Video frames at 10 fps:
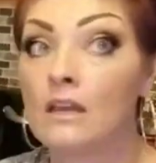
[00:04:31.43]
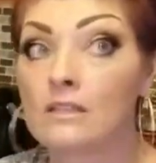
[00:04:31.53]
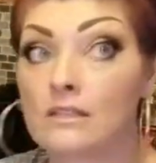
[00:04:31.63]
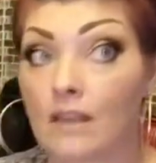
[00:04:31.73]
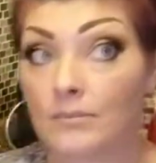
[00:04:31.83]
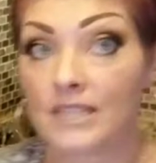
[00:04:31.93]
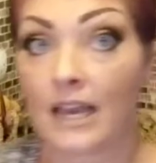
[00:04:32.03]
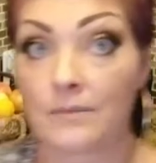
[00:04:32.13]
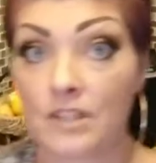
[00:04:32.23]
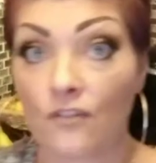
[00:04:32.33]

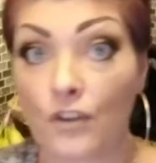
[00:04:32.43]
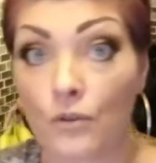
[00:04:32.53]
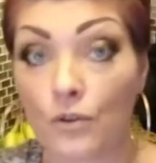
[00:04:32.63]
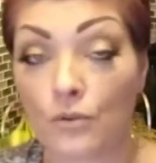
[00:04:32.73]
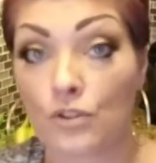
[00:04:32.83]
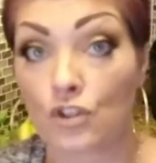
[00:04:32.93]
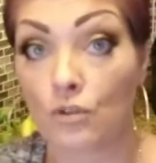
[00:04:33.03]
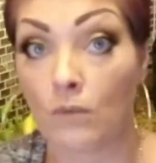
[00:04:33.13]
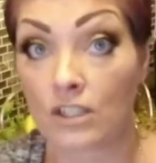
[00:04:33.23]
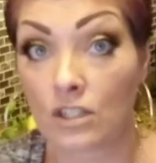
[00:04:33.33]
sometimes if you use too
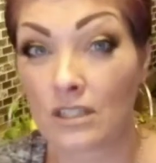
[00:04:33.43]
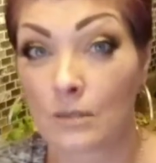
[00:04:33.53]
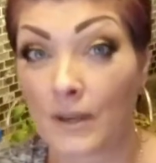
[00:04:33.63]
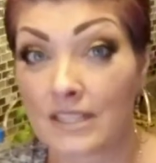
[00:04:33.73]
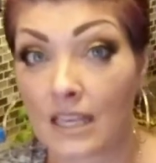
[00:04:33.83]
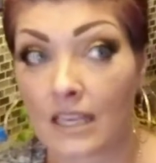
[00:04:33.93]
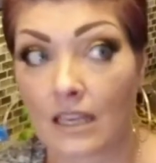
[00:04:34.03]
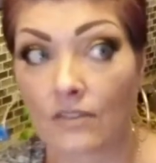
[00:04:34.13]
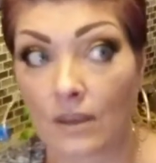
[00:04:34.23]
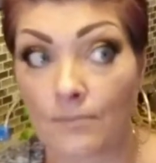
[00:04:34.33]
much of the spice, the
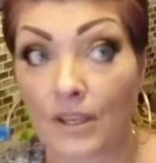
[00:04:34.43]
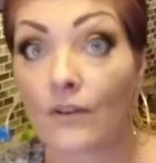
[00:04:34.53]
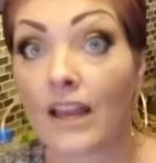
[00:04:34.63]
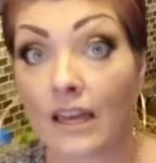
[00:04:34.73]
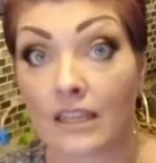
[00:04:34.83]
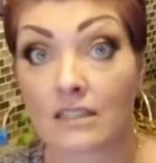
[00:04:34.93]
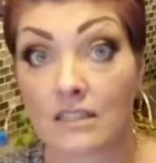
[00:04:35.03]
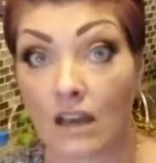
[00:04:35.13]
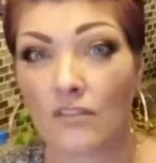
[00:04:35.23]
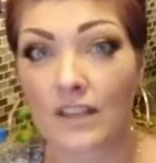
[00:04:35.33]
biryani
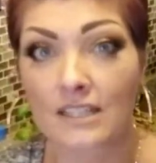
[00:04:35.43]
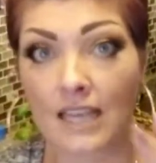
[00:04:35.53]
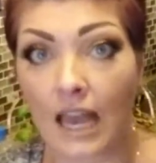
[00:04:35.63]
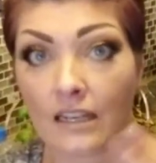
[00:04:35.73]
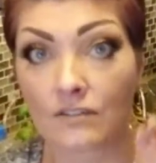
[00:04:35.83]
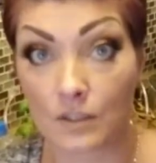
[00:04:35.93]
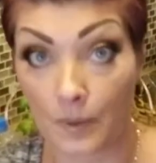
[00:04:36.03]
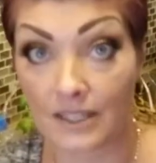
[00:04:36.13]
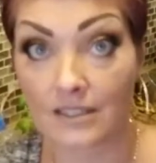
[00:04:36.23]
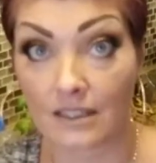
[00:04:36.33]
itself gets kind of
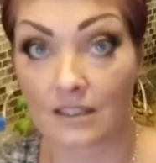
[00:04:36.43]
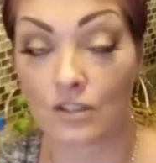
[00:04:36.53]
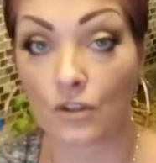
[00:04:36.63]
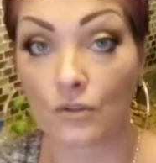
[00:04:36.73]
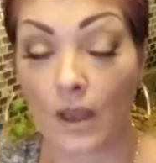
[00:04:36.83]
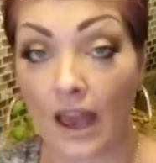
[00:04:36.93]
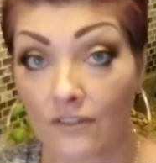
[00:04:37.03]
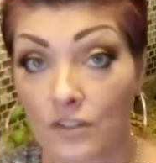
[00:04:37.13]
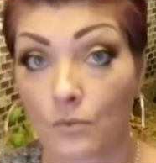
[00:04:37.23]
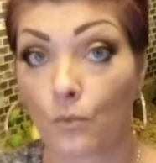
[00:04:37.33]
spicy. So you
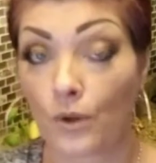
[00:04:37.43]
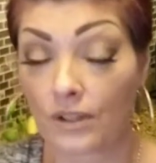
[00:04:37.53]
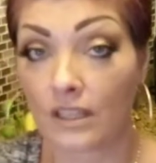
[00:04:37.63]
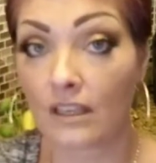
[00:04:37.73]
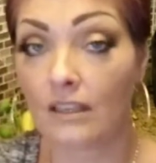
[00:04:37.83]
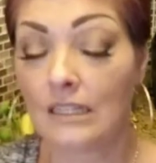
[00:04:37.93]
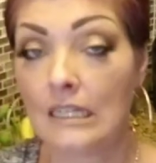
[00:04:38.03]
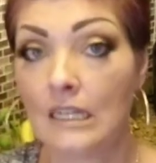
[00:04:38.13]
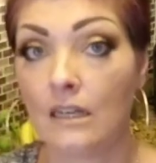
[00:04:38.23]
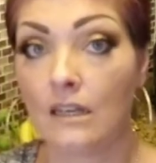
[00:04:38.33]
have to really,
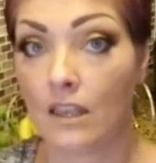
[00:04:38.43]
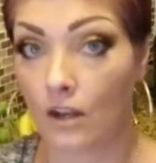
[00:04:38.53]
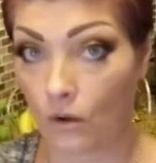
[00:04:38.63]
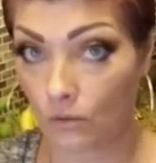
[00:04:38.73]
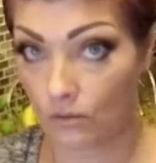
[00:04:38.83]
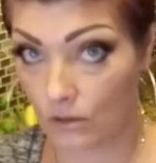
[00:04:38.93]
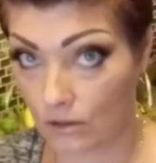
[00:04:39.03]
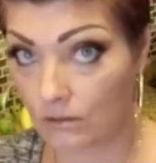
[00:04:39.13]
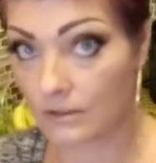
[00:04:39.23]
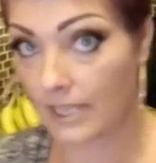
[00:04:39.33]

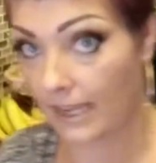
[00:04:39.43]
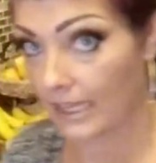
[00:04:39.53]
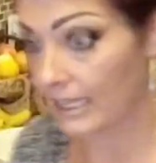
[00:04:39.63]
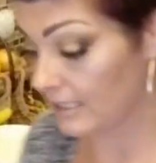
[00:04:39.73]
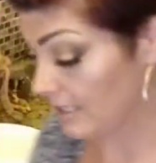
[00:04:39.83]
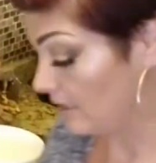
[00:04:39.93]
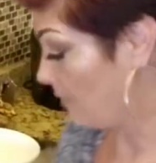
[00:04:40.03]
take it easy in